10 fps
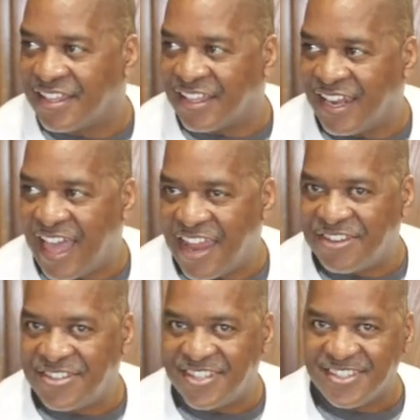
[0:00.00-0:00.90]

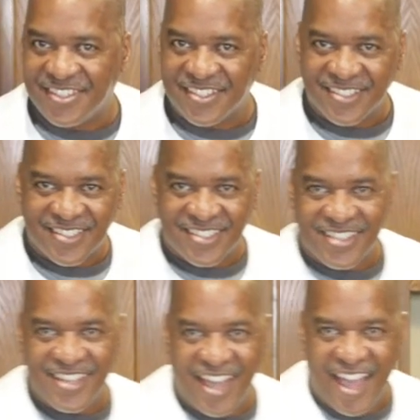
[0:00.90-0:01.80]
galette.
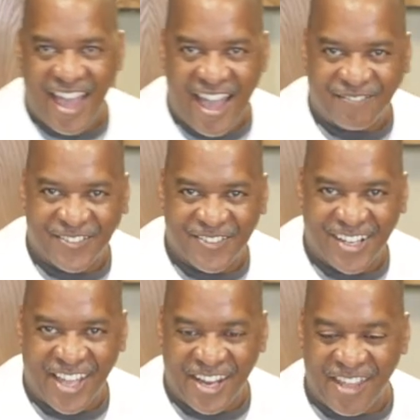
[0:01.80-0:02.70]
Apple
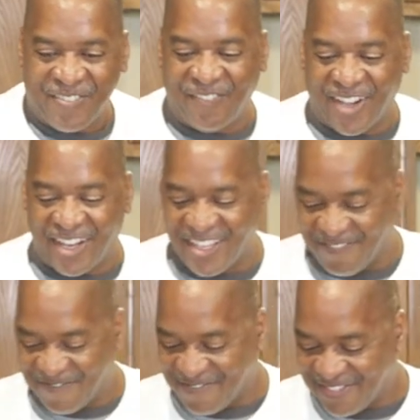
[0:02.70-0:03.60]
galette, everybody.
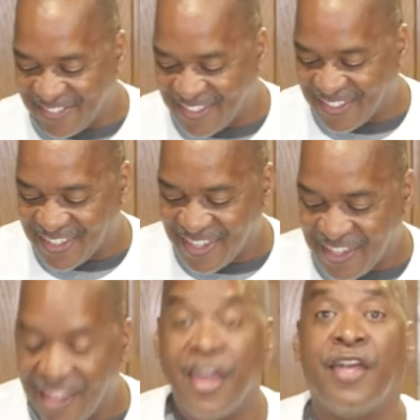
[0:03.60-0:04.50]

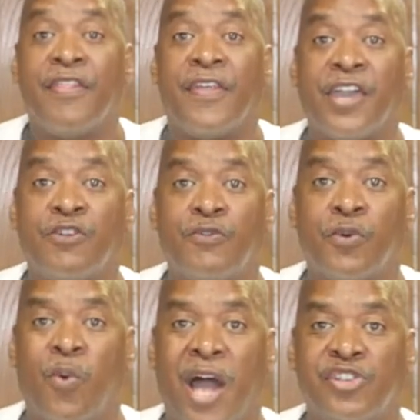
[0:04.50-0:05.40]
Thank you
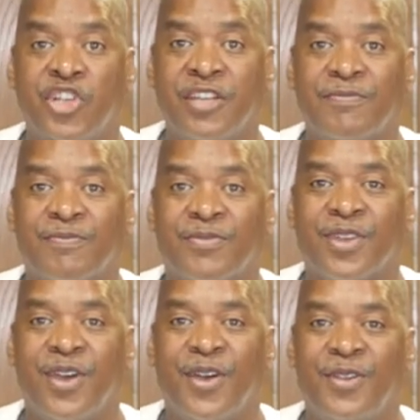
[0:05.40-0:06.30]
for watching.
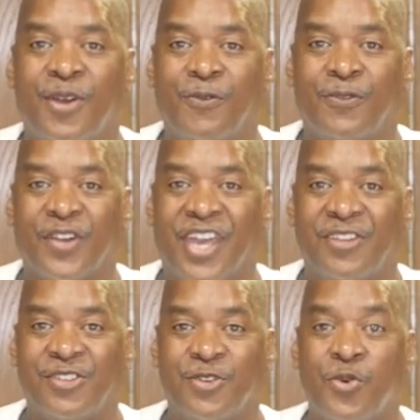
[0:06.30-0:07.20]
Don't
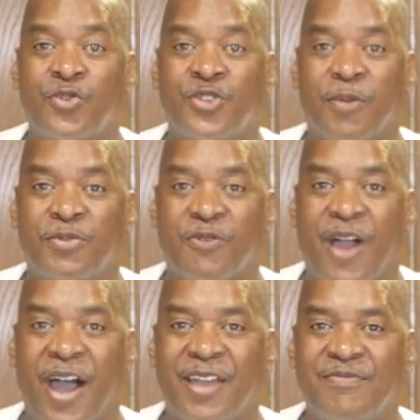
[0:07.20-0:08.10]
forget to
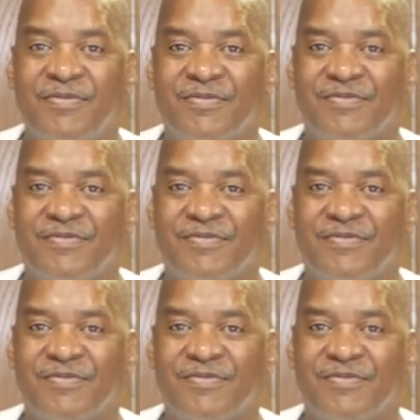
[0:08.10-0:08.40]
subscribe.